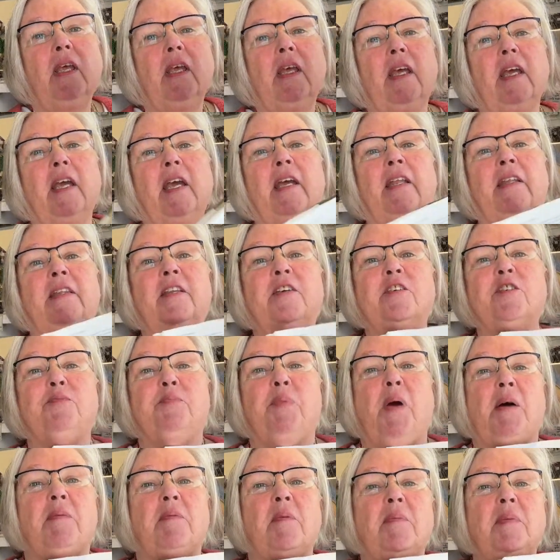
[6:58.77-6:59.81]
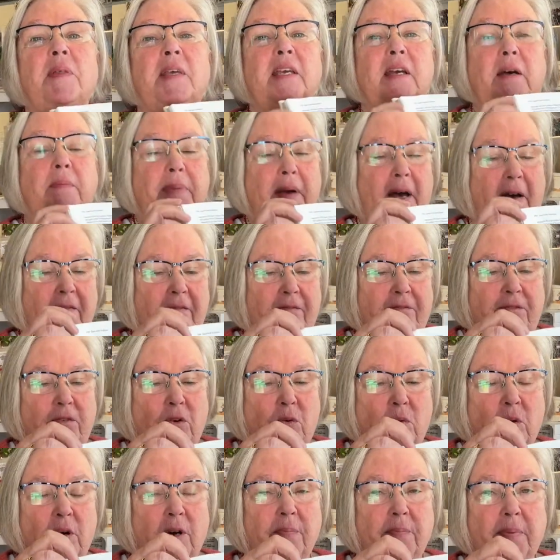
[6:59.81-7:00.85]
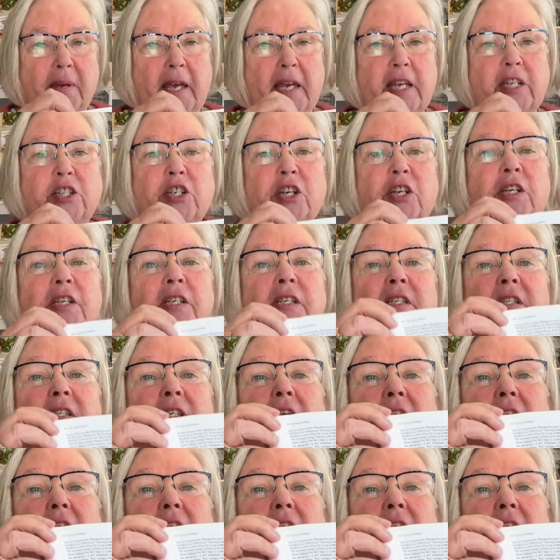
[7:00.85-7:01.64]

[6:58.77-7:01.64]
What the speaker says: and there's probably about 4 pages